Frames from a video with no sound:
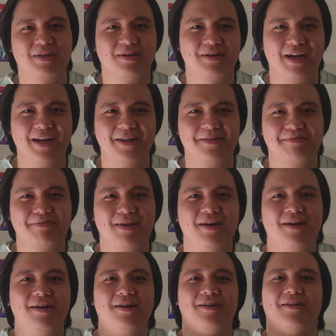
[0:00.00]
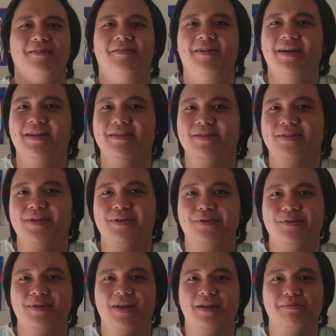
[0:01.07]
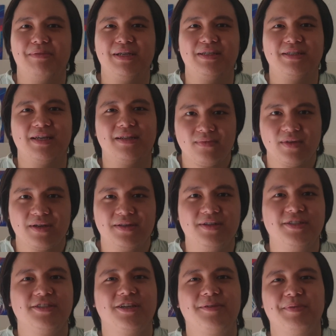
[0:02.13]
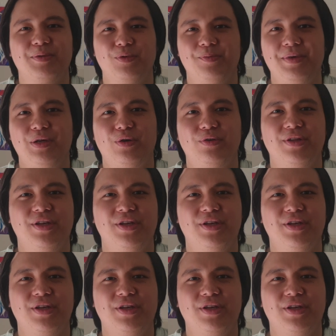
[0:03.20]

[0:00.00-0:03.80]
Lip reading: Got it? Alright, so with that being said, this segment will be called